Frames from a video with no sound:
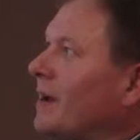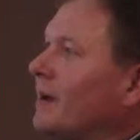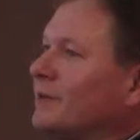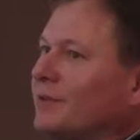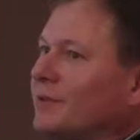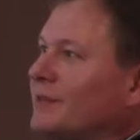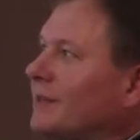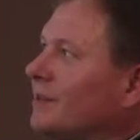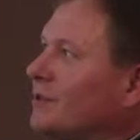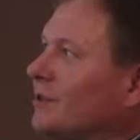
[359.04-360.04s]
electronic
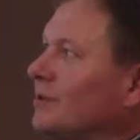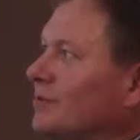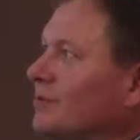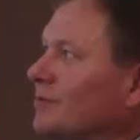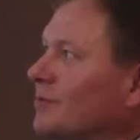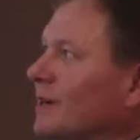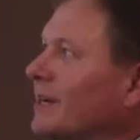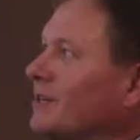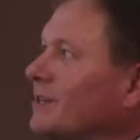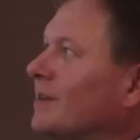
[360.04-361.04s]
signature to the
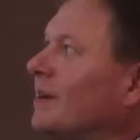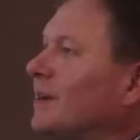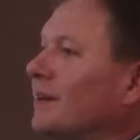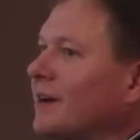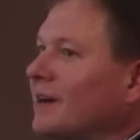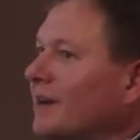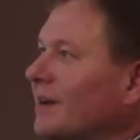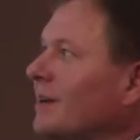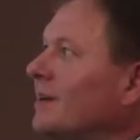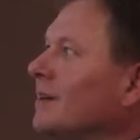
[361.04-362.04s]
registrar. In
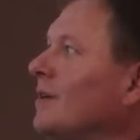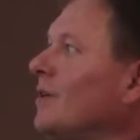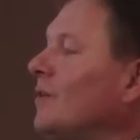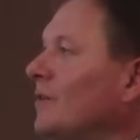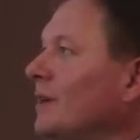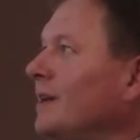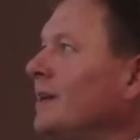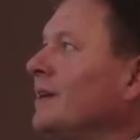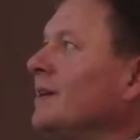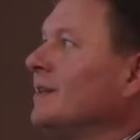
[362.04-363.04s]
Hungary,
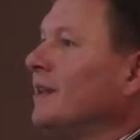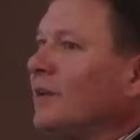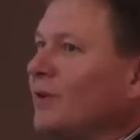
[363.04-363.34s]
only the